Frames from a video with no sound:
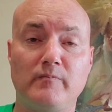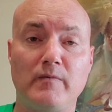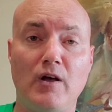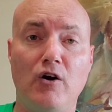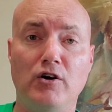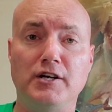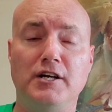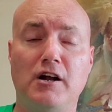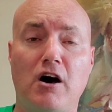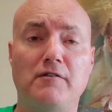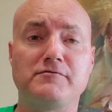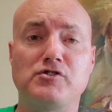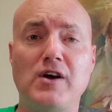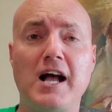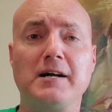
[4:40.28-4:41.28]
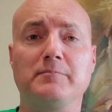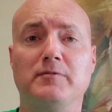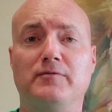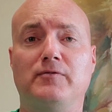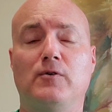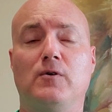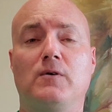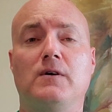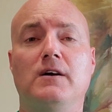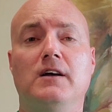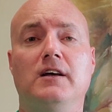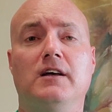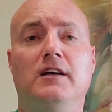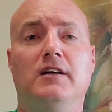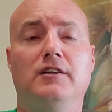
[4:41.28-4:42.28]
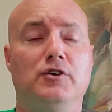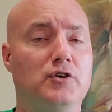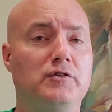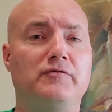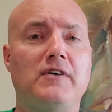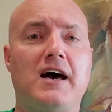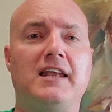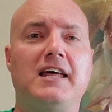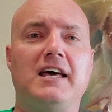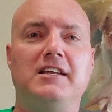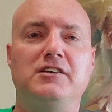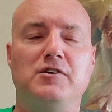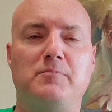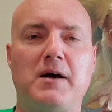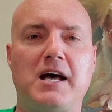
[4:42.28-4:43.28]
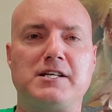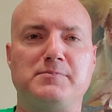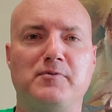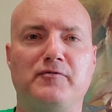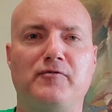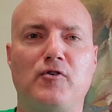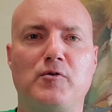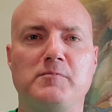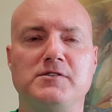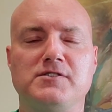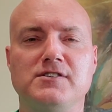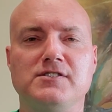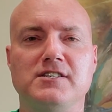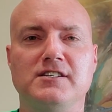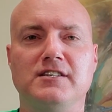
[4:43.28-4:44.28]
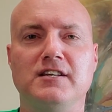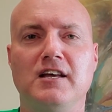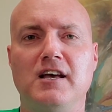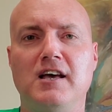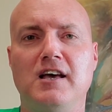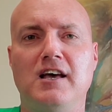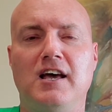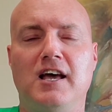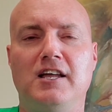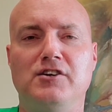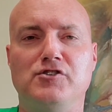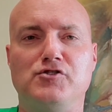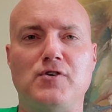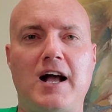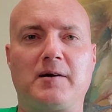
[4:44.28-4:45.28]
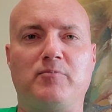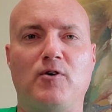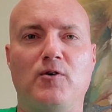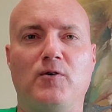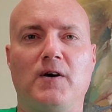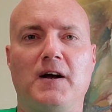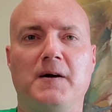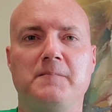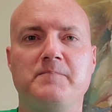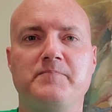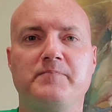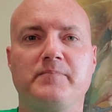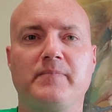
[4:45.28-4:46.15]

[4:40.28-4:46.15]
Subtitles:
on an off track before? And you can find that in your past performances and your track program.